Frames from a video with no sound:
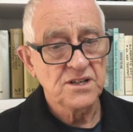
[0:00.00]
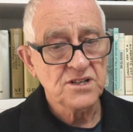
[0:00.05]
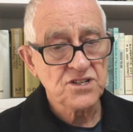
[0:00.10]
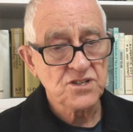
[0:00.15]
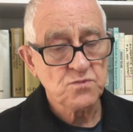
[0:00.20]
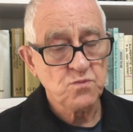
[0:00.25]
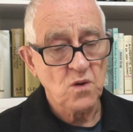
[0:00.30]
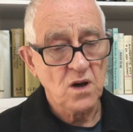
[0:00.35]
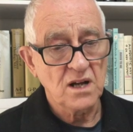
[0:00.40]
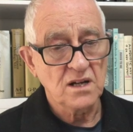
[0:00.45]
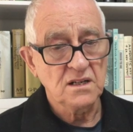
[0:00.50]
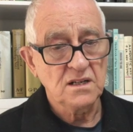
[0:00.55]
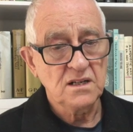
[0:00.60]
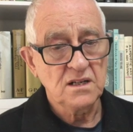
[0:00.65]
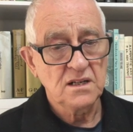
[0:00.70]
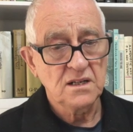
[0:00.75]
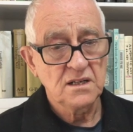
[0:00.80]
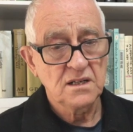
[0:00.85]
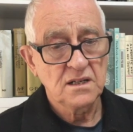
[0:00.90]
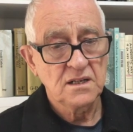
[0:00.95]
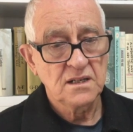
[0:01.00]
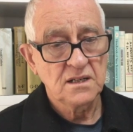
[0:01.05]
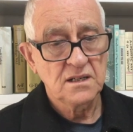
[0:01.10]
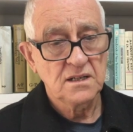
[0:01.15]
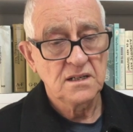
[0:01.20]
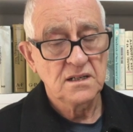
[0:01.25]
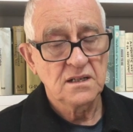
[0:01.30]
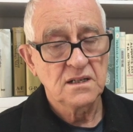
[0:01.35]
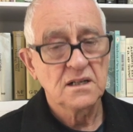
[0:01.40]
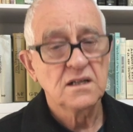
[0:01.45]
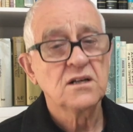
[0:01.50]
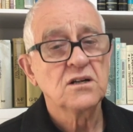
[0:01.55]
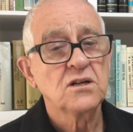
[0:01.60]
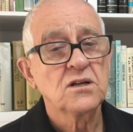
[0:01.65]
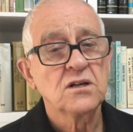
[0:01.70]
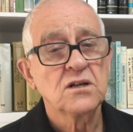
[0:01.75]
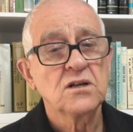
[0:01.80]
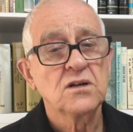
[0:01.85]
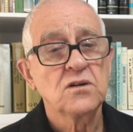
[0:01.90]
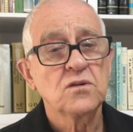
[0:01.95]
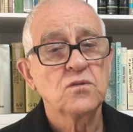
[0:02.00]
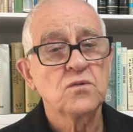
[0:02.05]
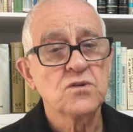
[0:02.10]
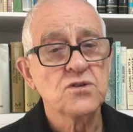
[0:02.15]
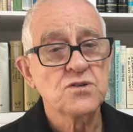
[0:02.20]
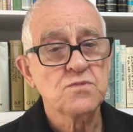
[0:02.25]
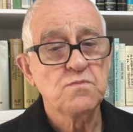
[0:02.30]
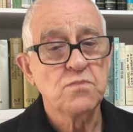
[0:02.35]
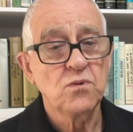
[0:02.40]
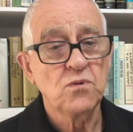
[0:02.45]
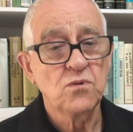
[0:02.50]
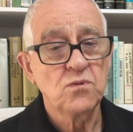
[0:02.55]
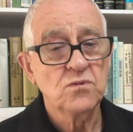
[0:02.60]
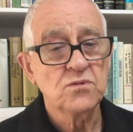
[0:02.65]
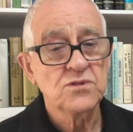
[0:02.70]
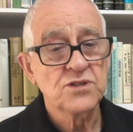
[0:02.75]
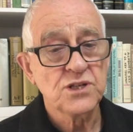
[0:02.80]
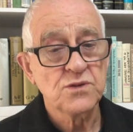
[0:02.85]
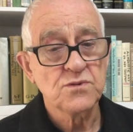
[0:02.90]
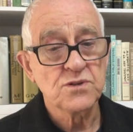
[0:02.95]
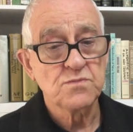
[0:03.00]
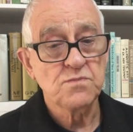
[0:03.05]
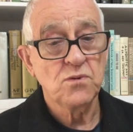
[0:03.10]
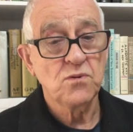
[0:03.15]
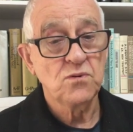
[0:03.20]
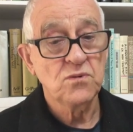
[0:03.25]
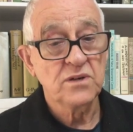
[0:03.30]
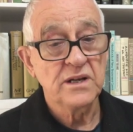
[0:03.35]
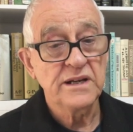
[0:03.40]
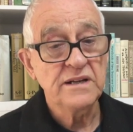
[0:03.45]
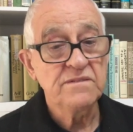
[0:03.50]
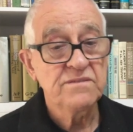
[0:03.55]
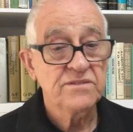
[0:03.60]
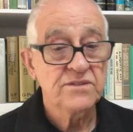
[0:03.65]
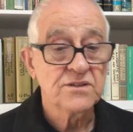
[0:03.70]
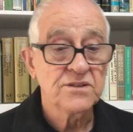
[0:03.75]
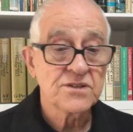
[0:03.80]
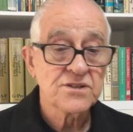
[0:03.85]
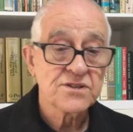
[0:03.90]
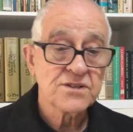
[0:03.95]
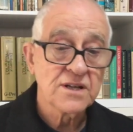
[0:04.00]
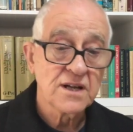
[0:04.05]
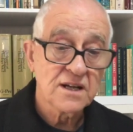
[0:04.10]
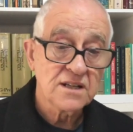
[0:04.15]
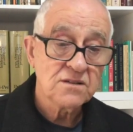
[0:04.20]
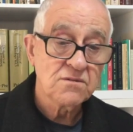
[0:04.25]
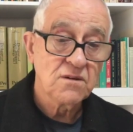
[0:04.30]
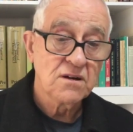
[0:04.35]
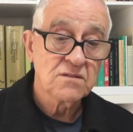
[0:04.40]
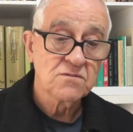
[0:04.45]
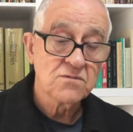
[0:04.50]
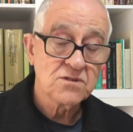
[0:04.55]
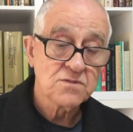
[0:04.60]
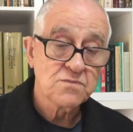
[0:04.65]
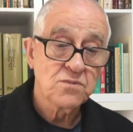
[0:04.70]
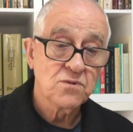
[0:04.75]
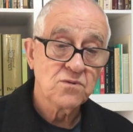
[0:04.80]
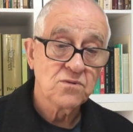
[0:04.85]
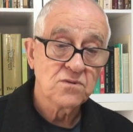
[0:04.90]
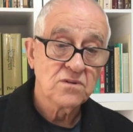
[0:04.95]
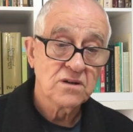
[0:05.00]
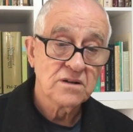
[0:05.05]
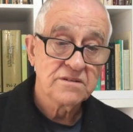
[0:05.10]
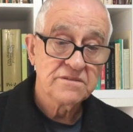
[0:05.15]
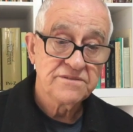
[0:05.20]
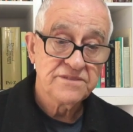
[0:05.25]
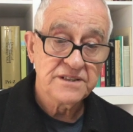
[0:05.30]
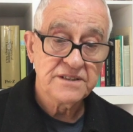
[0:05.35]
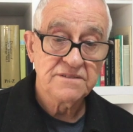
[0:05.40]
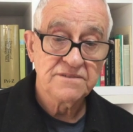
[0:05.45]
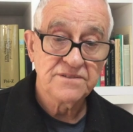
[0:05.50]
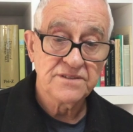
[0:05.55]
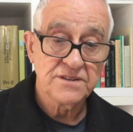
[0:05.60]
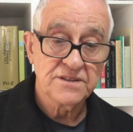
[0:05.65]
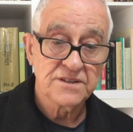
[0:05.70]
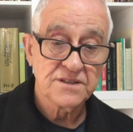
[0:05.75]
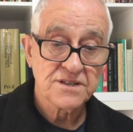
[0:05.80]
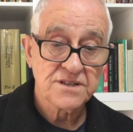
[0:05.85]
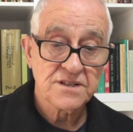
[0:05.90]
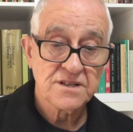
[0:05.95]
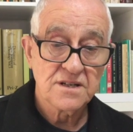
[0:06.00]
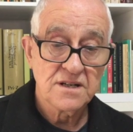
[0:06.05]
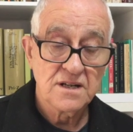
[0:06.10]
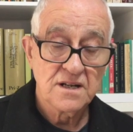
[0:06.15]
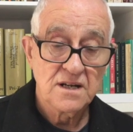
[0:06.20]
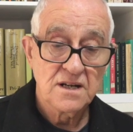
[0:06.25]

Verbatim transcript: this one was born, she was born head first, the other one was born feet first.